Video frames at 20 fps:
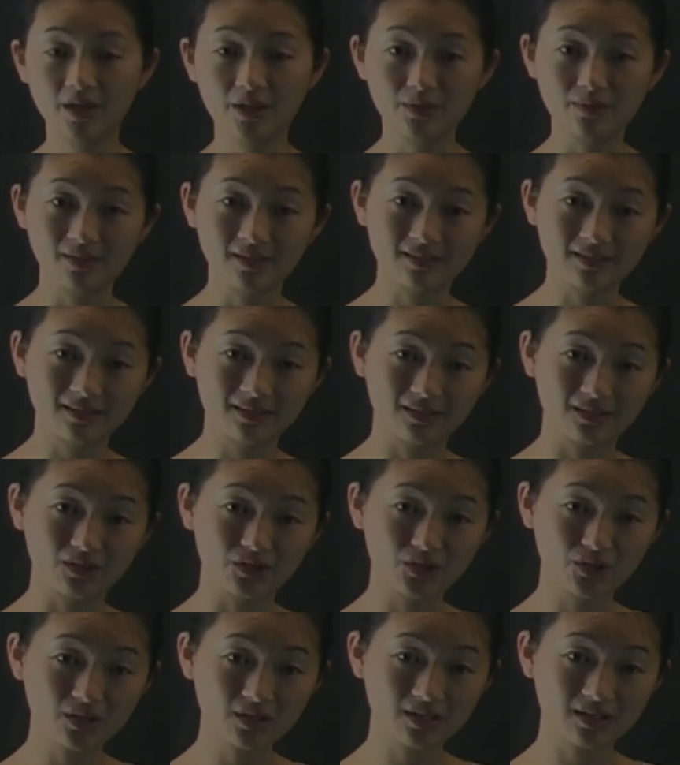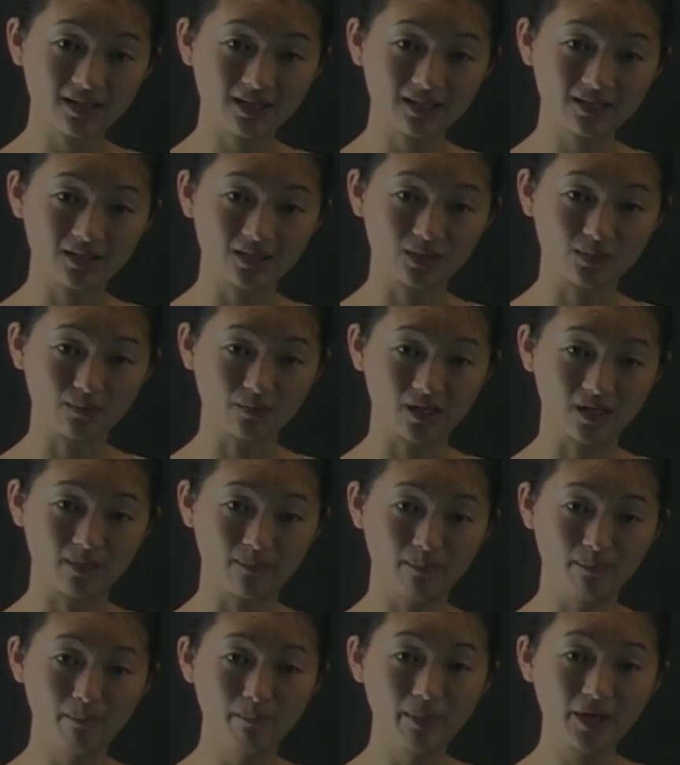you can see that there's certain cases where
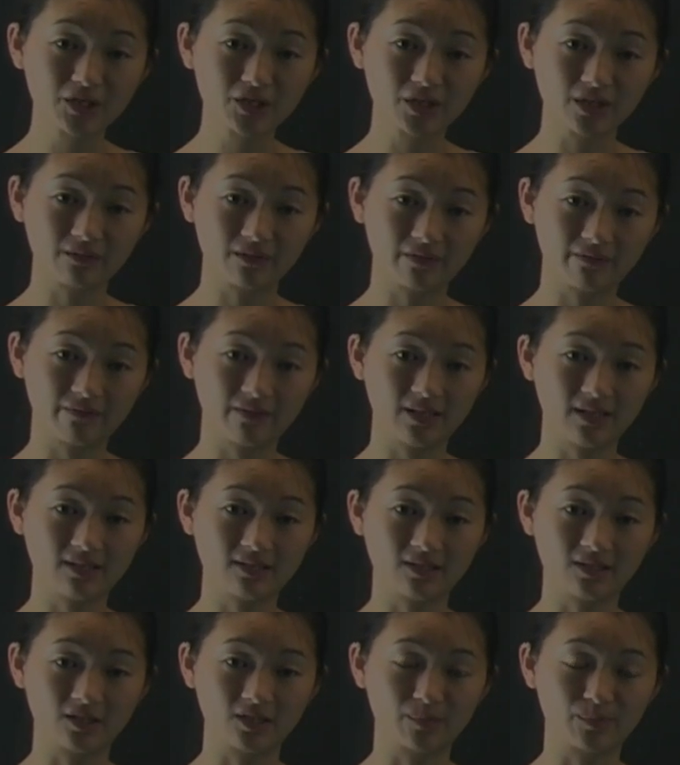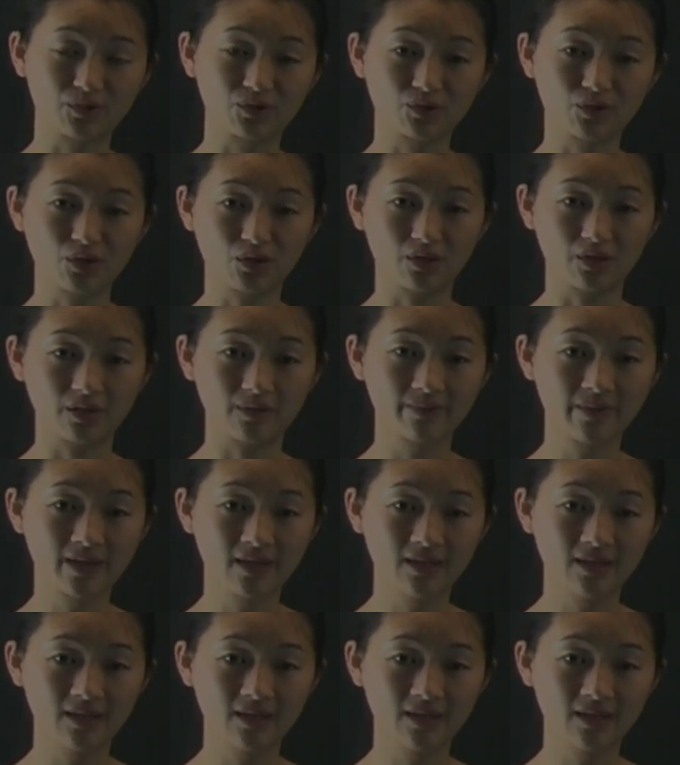much of the face is obscured,